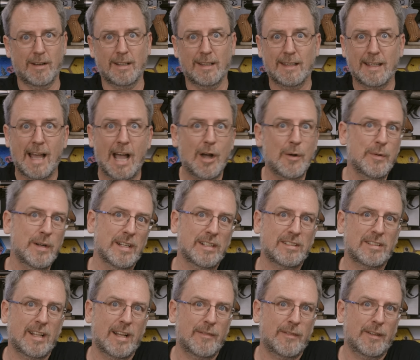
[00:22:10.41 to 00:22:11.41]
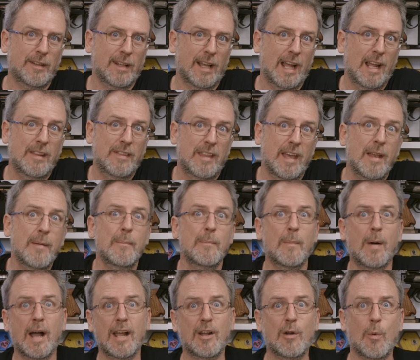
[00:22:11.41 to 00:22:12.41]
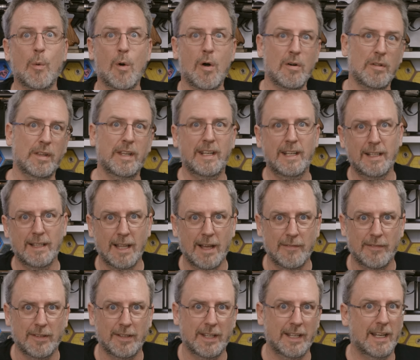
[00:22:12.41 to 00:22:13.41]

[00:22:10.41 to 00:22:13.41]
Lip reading: loudness level and then my quality level.